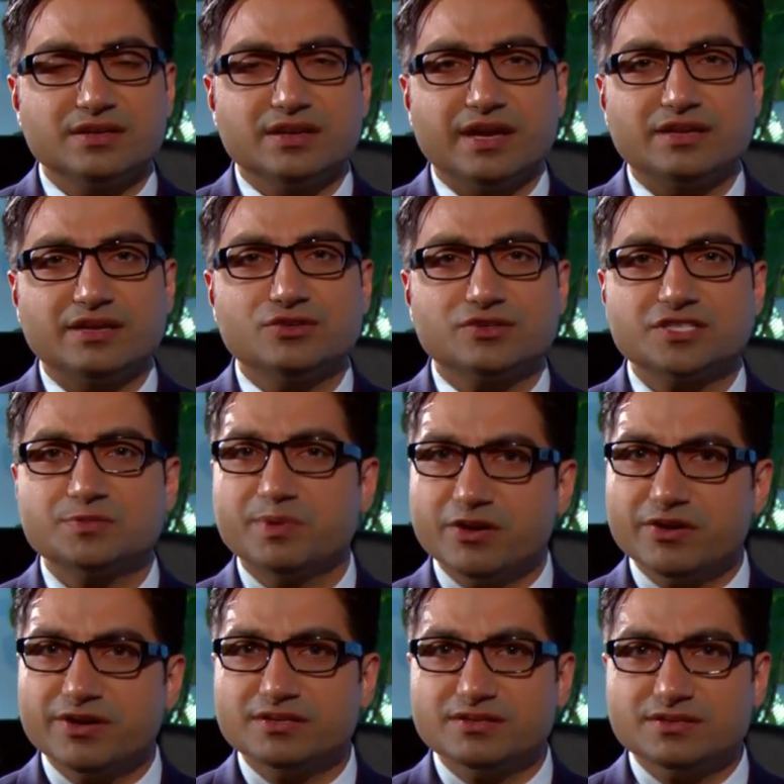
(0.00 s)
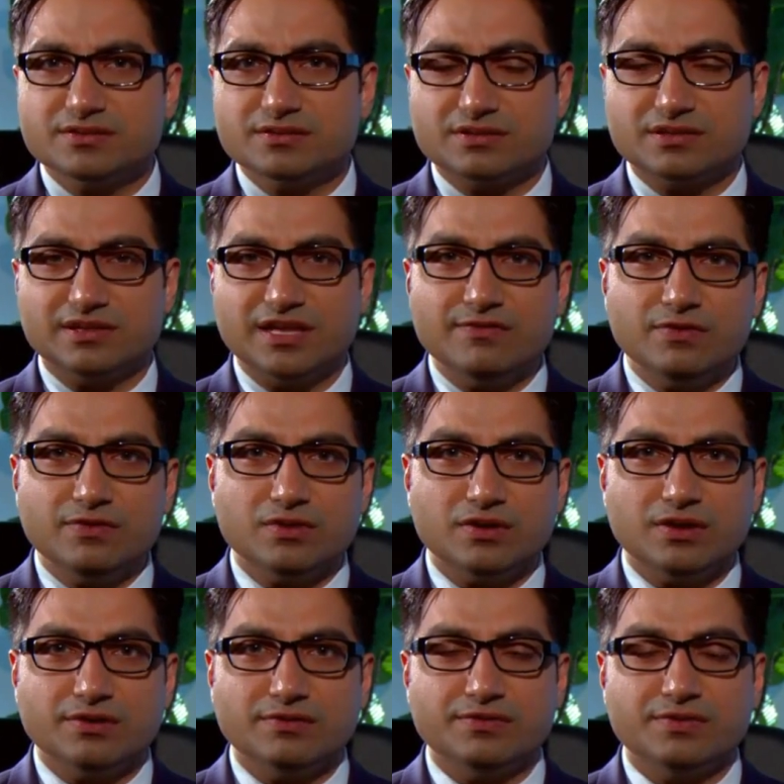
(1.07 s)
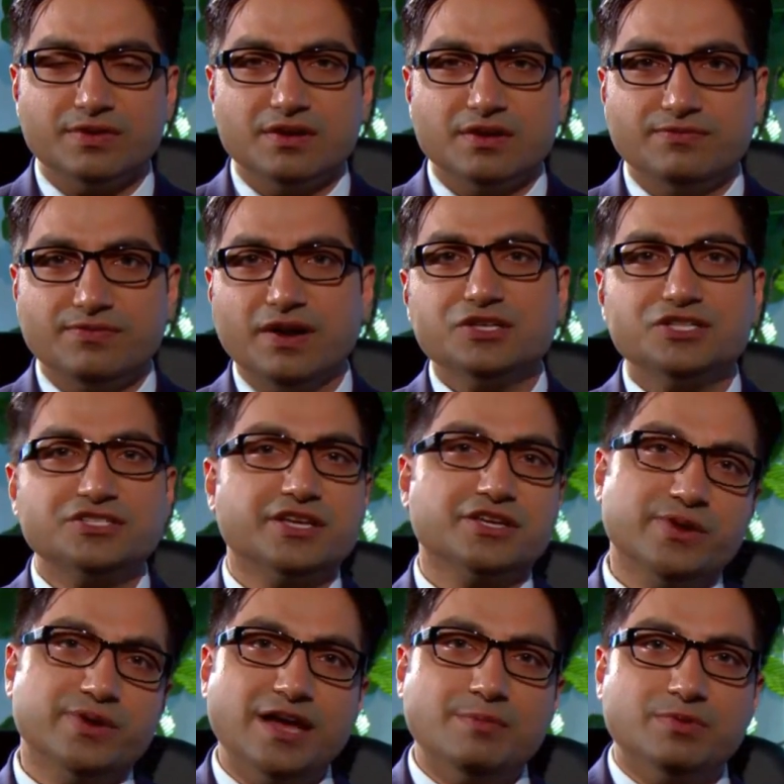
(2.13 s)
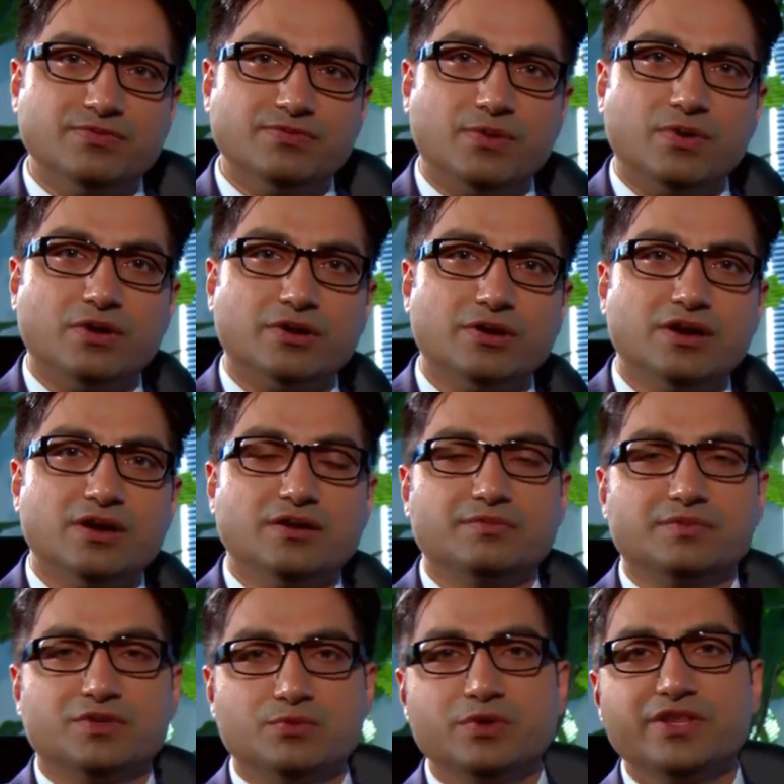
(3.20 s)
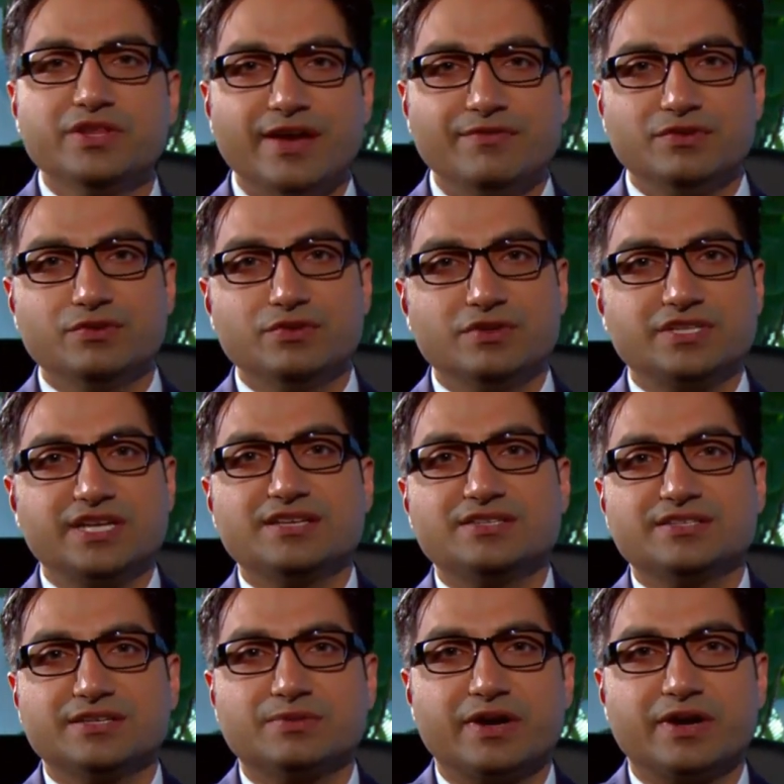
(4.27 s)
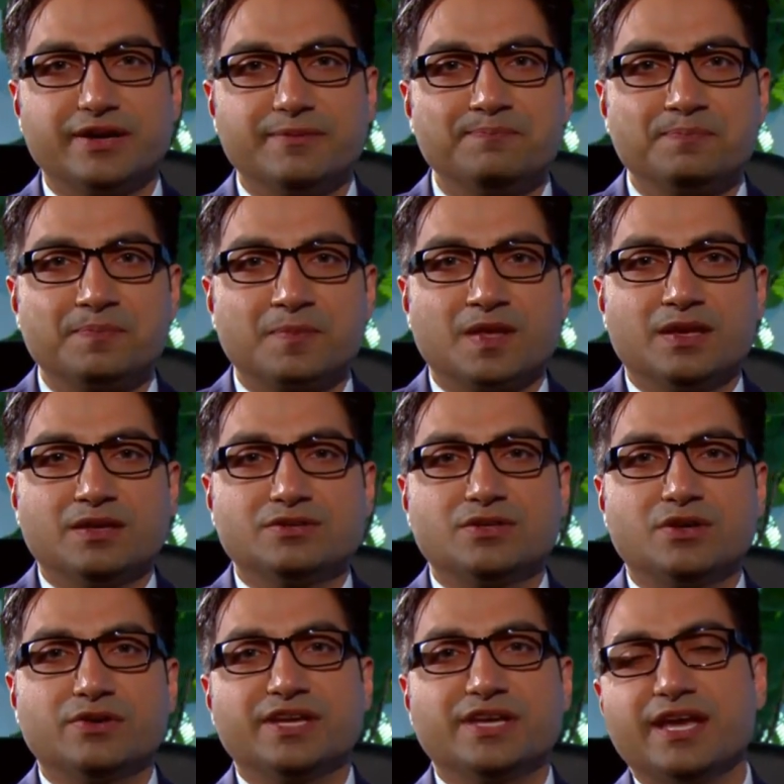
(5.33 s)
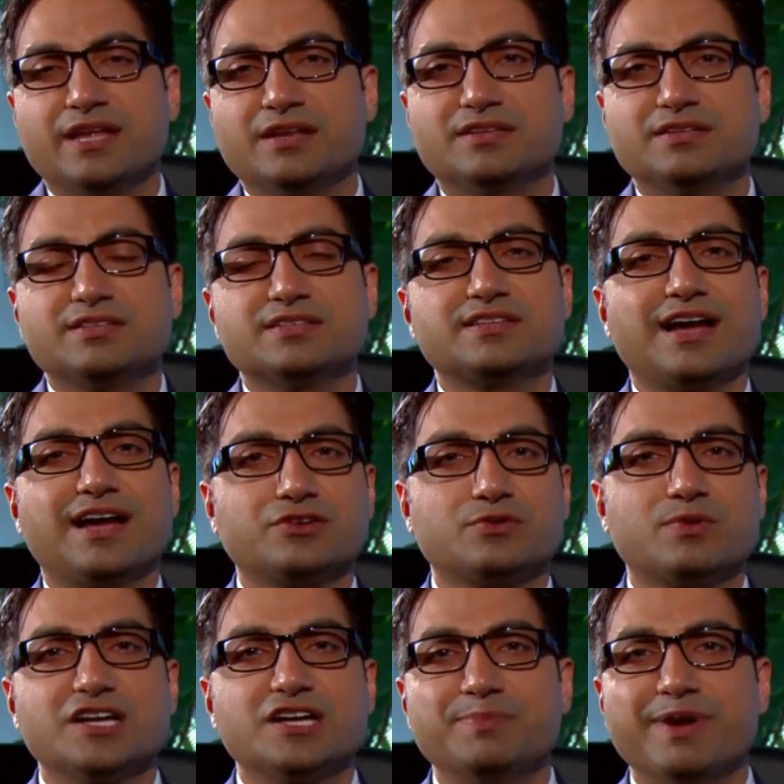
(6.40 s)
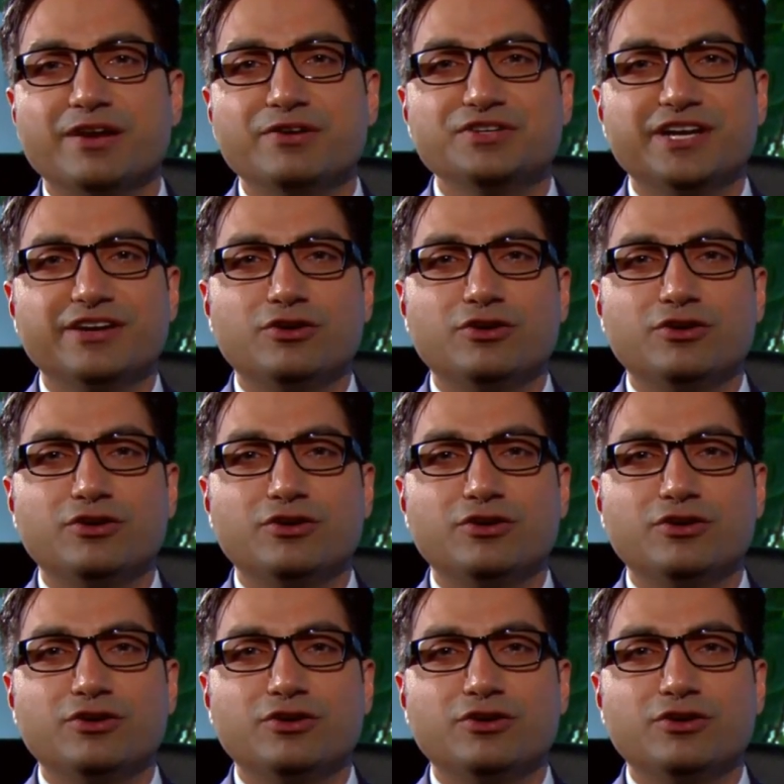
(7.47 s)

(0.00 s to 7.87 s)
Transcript: And to experience the level of function that you had before, you really have to do the testing right. So again, this is Dr. Raj Banerjee.